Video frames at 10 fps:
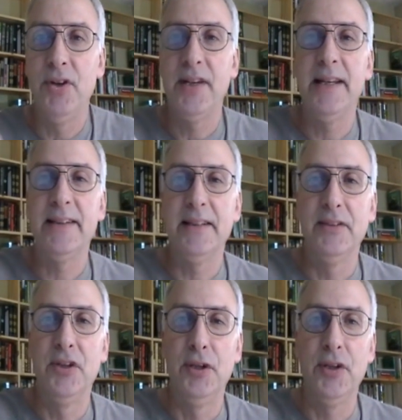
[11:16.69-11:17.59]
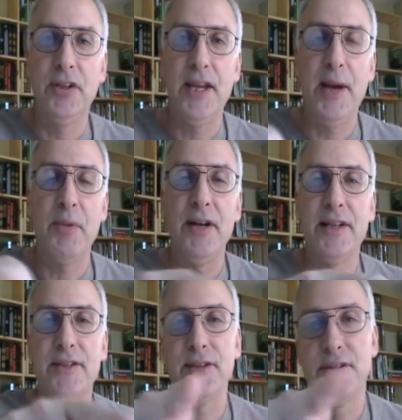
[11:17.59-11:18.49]
I'm looking at the little
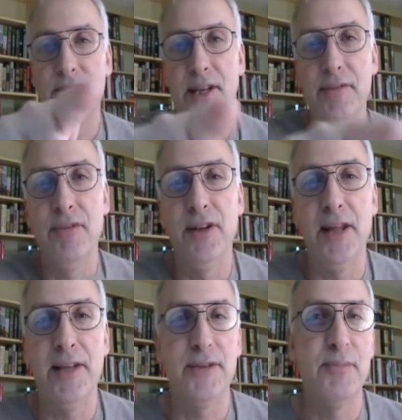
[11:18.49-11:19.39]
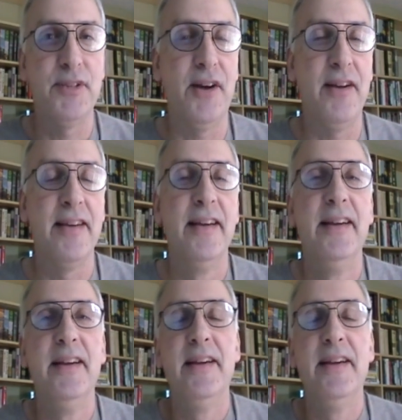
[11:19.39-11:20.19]
camera next to this instead of the lens, I'm sorry.